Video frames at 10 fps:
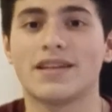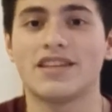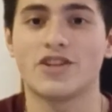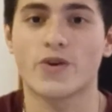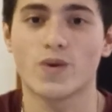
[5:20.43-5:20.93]
My
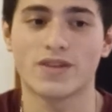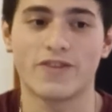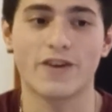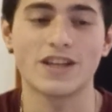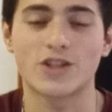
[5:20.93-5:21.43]
teacher was
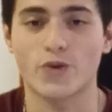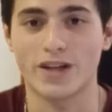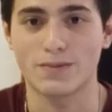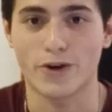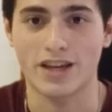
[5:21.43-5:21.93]
very
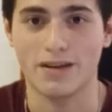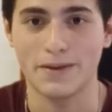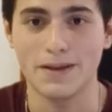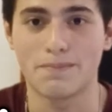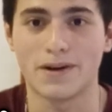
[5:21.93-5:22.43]
strict
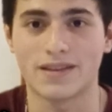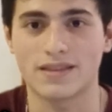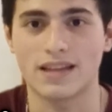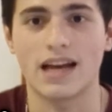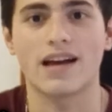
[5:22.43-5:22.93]
marking me,
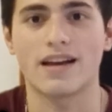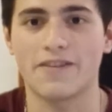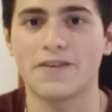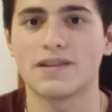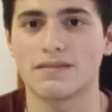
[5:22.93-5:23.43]
but
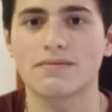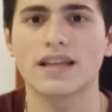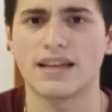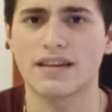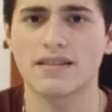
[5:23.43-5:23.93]
I feel
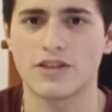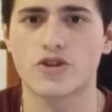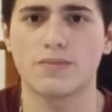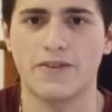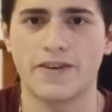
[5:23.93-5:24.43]
like it
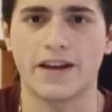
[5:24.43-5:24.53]
should be